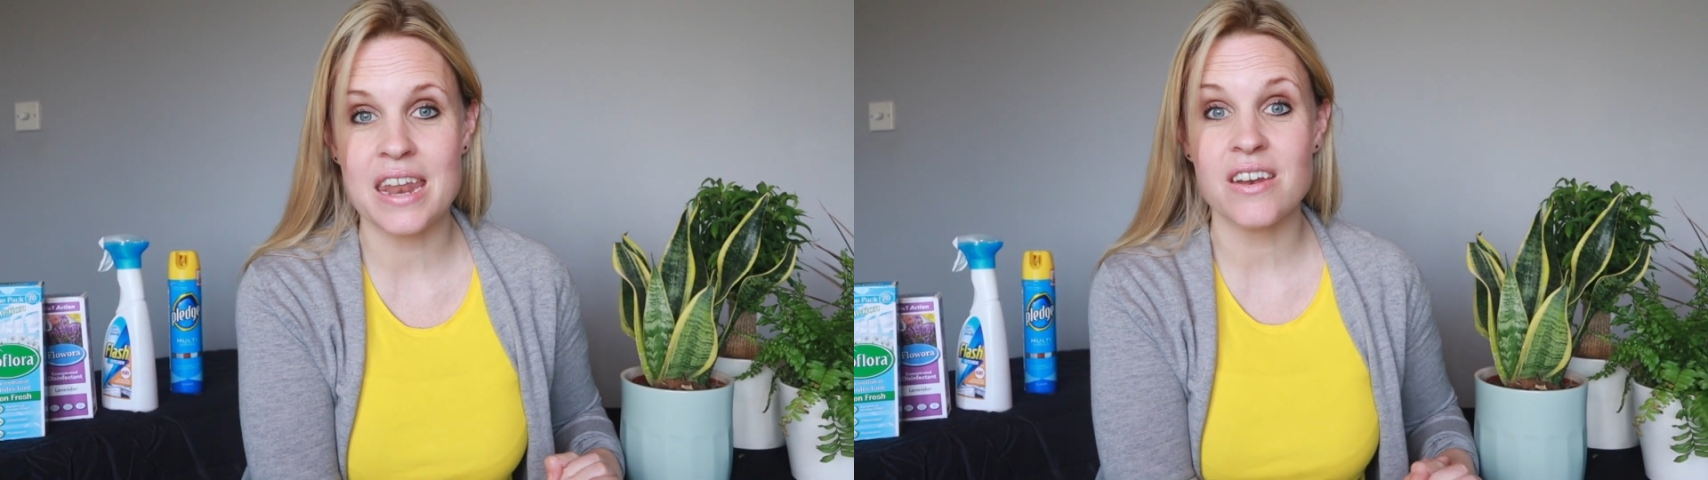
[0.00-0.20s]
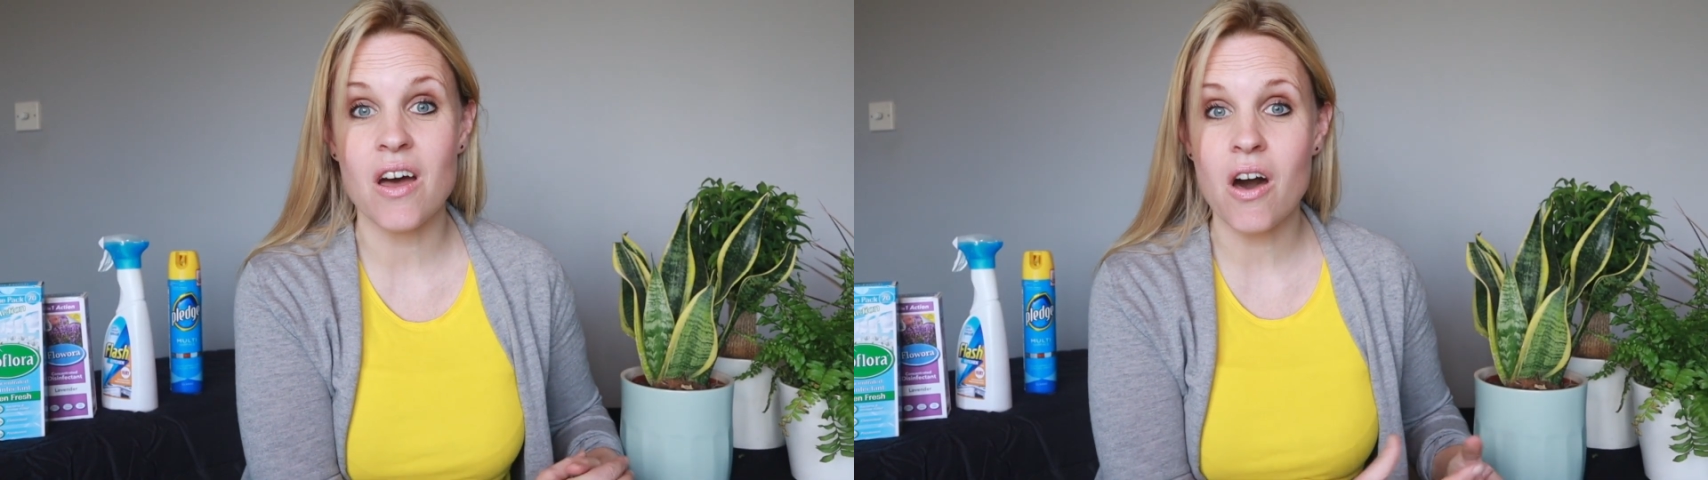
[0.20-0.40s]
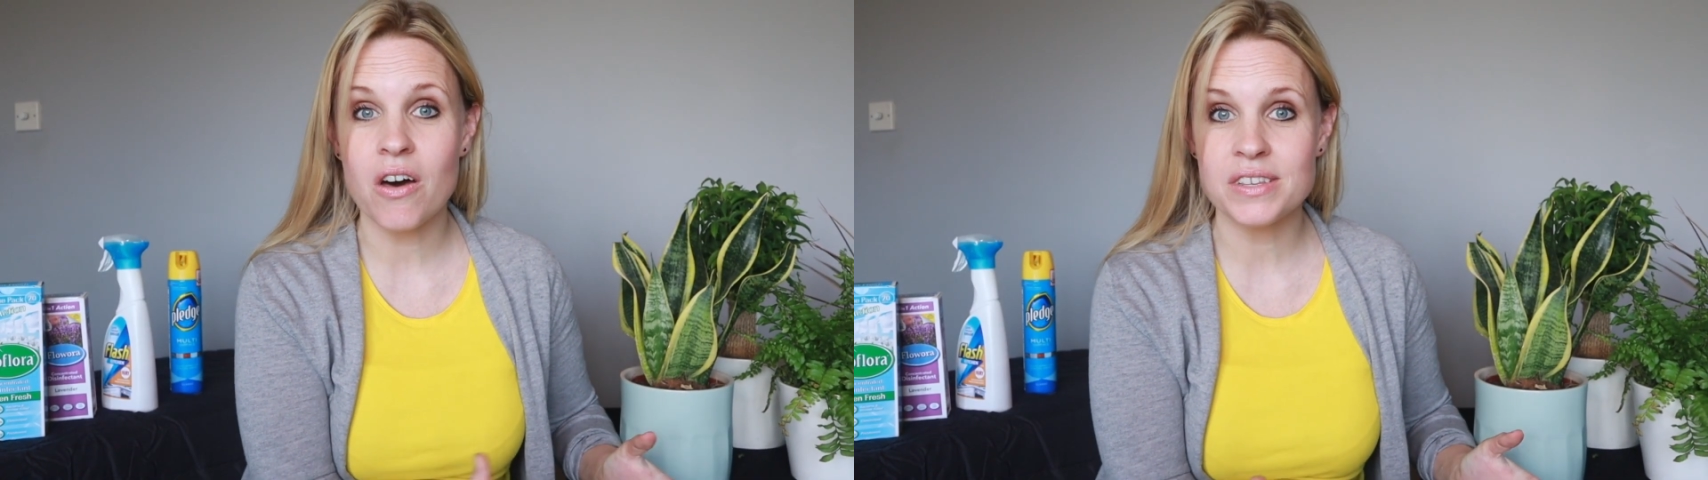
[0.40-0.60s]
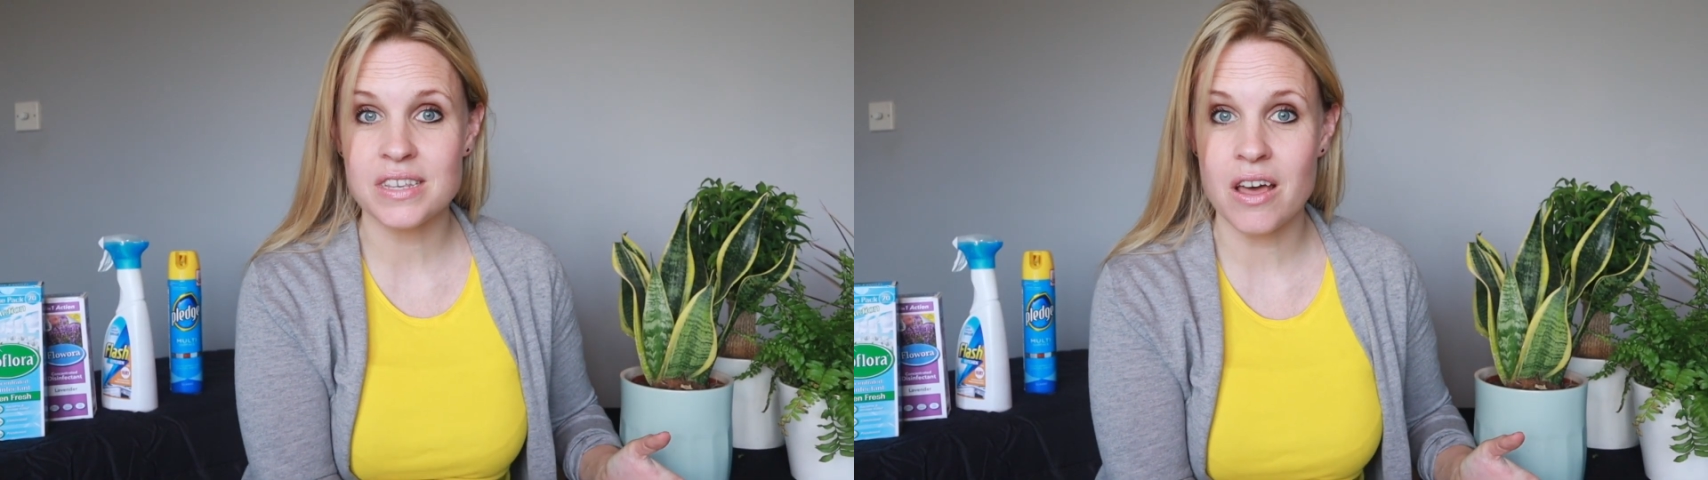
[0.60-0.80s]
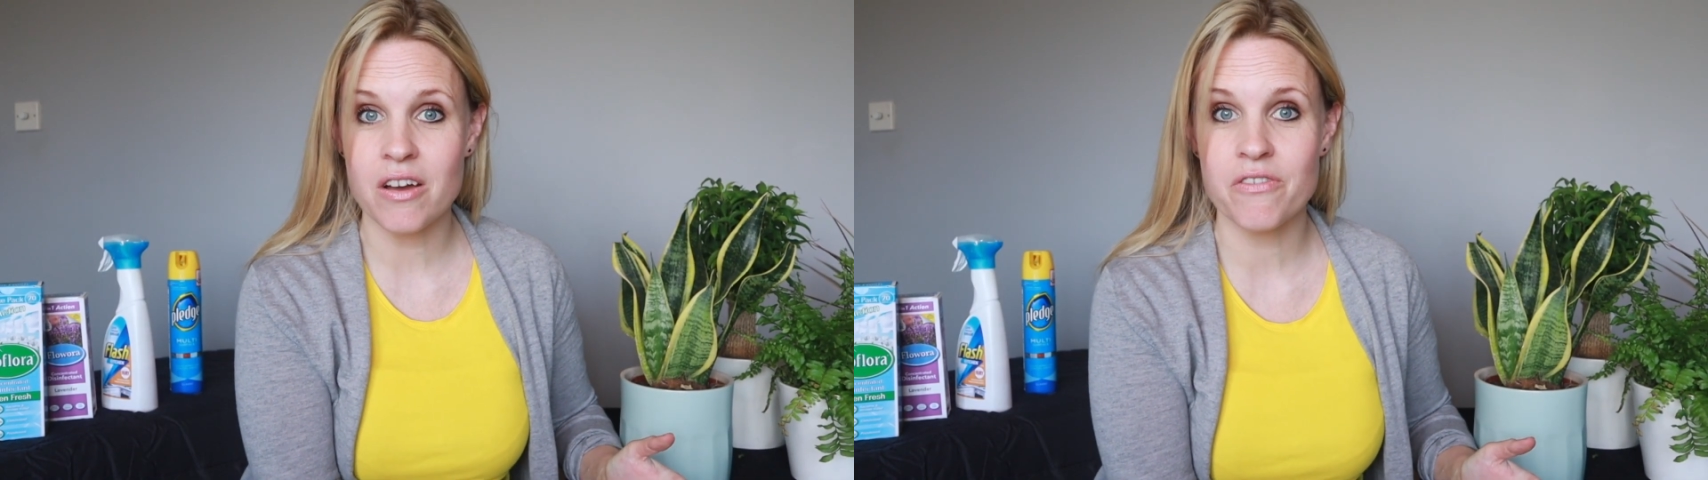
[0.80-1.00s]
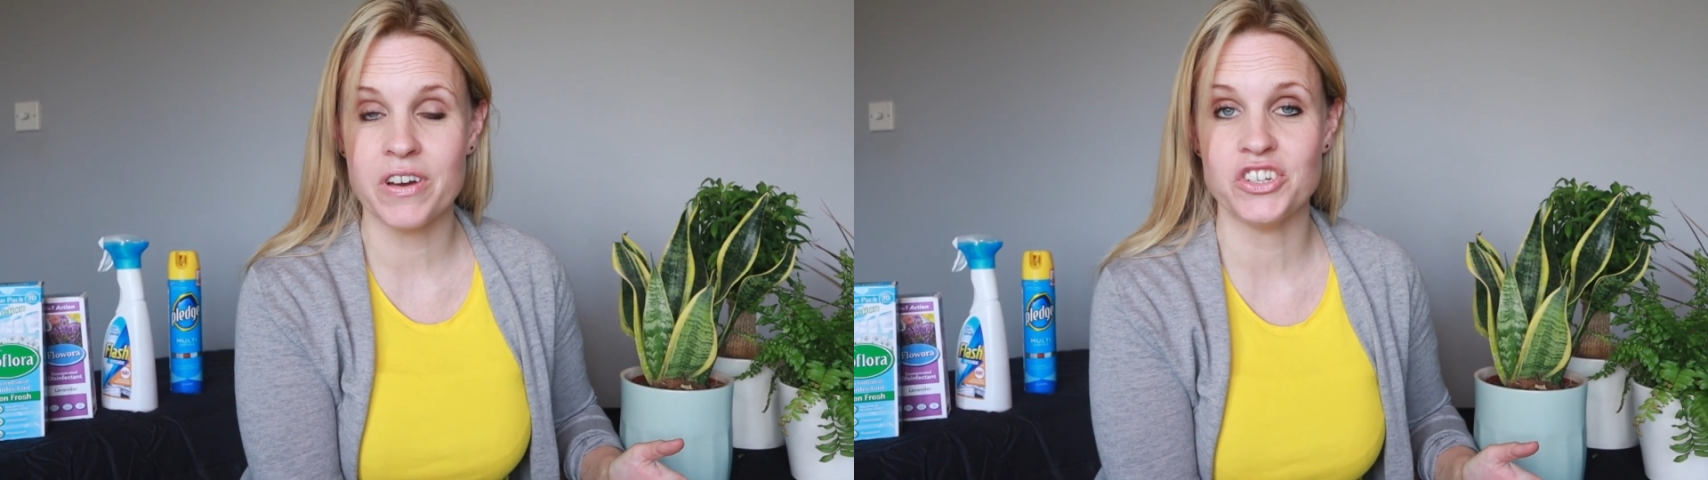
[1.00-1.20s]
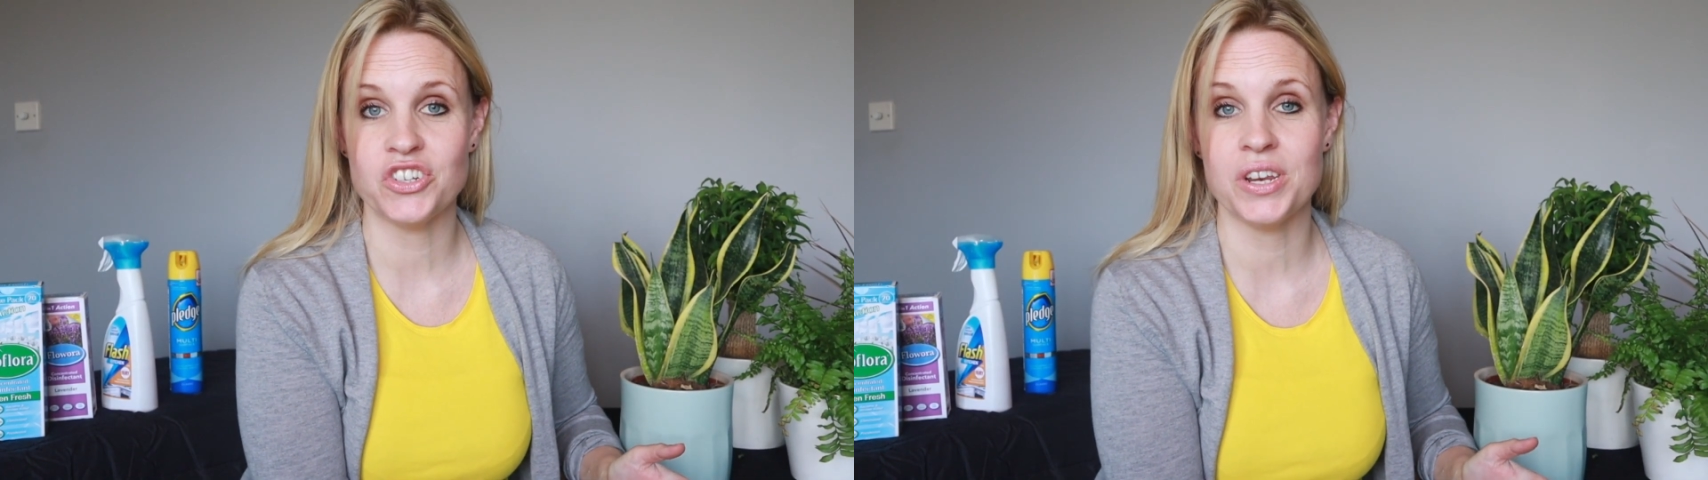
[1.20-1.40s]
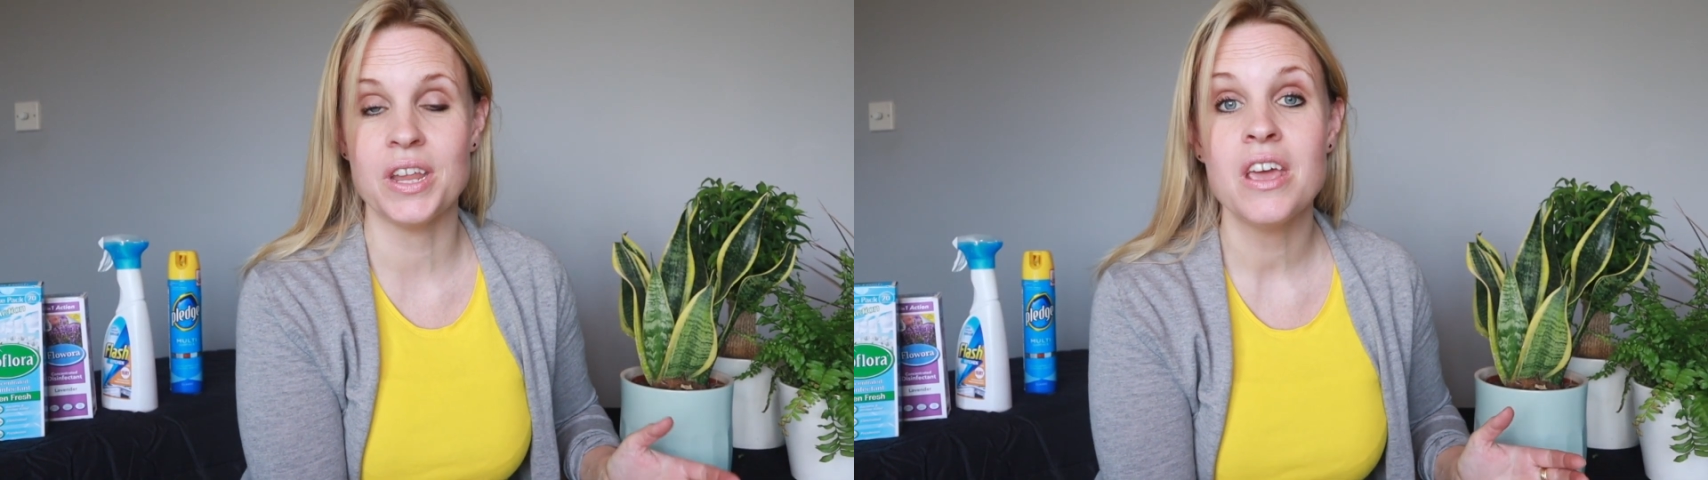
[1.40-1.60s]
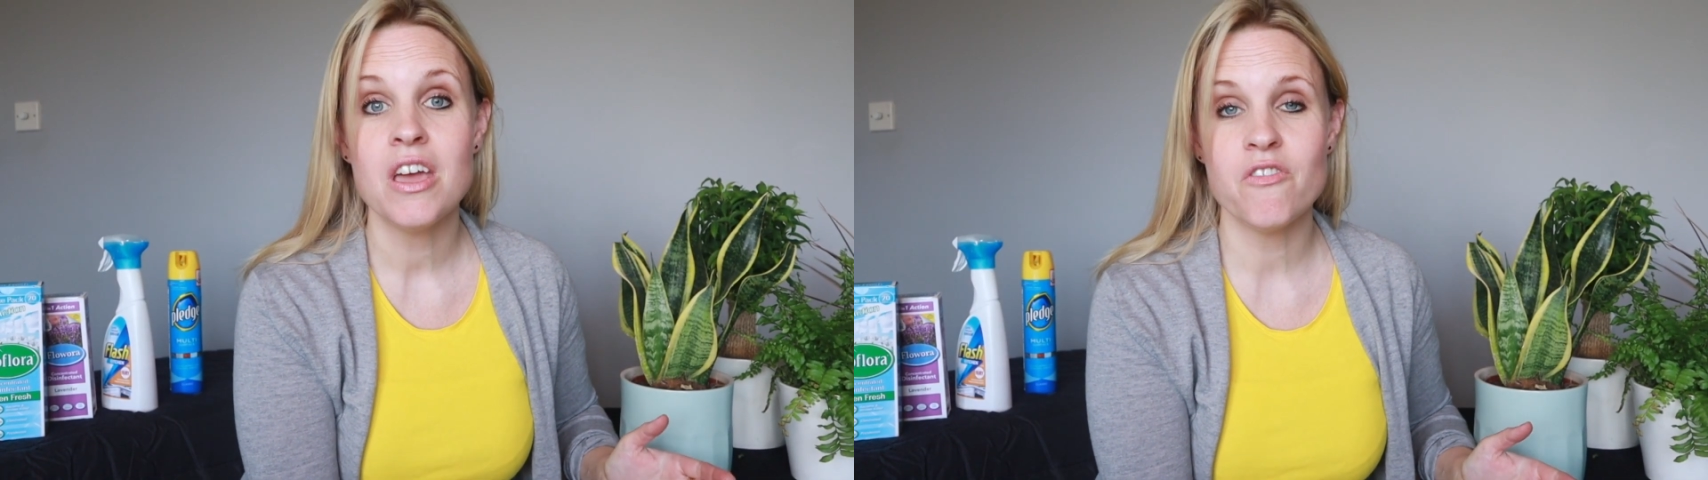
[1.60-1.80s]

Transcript: and enhance lung function